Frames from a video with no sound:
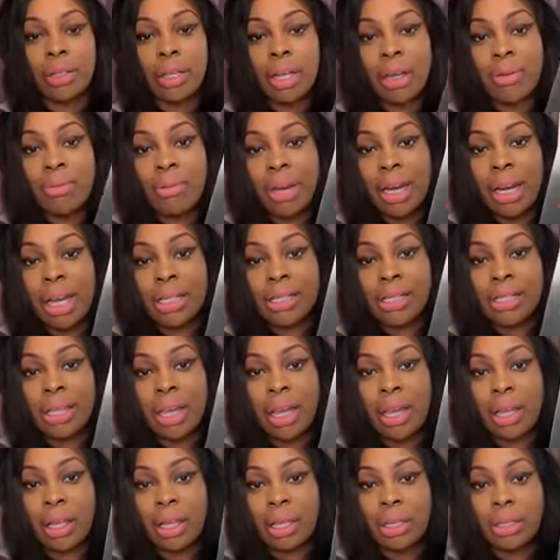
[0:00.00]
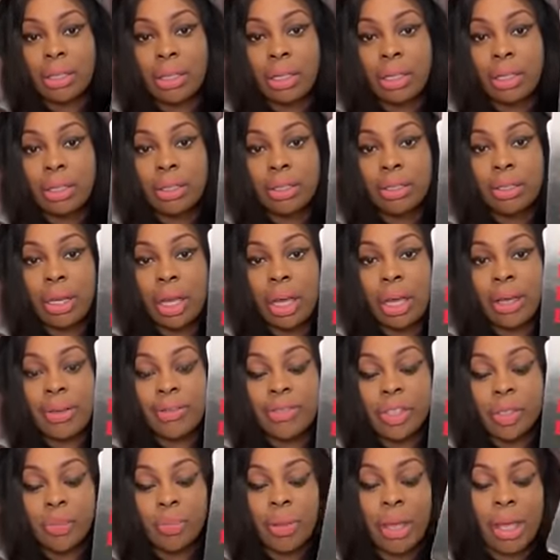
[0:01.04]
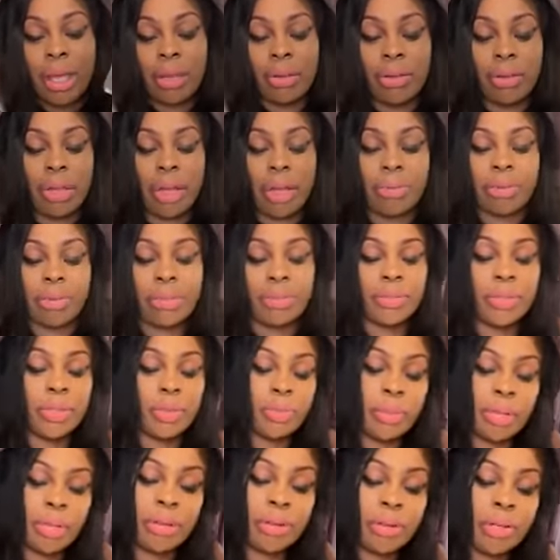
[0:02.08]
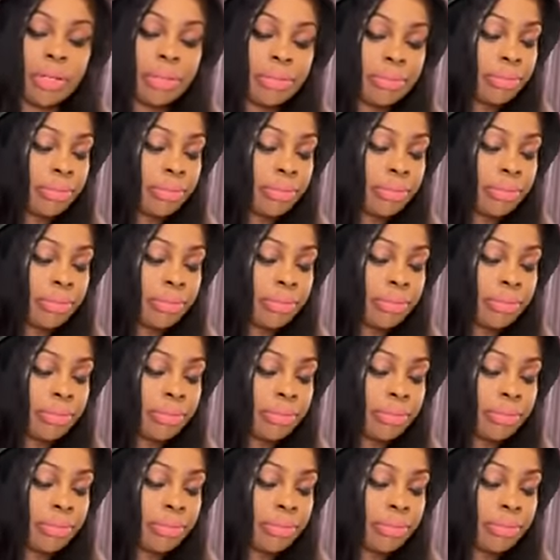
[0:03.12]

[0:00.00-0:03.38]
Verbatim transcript: And what that say? Love spell. Come through, spirit.